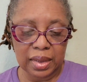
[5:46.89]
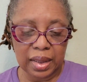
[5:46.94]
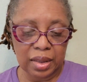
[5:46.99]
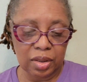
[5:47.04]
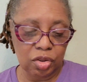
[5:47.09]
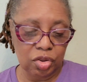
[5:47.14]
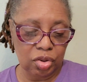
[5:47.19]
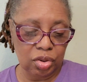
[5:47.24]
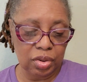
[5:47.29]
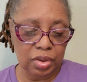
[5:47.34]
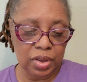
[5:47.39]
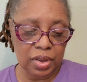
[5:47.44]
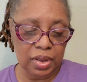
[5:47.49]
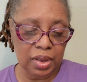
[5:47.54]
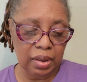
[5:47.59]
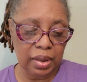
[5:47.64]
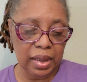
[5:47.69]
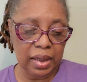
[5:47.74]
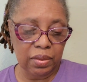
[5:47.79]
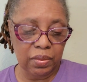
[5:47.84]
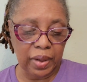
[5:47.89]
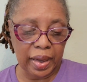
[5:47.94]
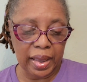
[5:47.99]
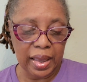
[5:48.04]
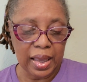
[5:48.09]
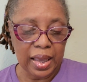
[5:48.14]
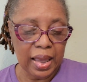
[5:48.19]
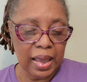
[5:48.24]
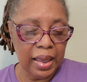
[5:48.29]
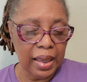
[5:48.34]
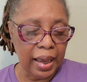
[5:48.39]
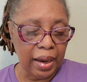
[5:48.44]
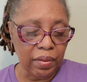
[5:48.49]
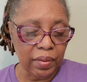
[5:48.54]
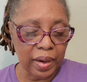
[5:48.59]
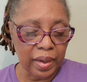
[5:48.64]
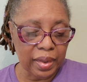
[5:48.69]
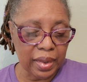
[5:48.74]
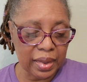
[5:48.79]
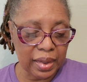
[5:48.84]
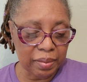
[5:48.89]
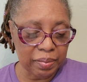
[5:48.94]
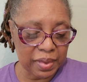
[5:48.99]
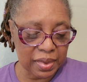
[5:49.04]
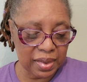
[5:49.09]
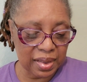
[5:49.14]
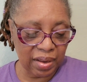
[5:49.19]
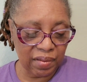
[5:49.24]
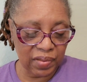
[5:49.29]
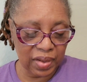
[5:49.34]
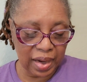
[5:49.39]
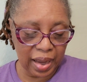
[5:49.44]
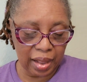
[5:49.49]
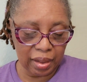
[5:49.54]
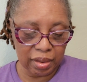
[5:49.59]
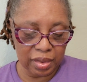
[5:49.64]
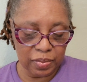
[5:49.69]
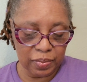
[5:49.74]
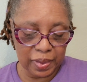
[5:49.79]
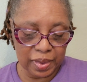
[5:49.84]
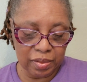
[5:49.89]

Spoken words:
St. Jude's. So anyway, I rounded up to $7,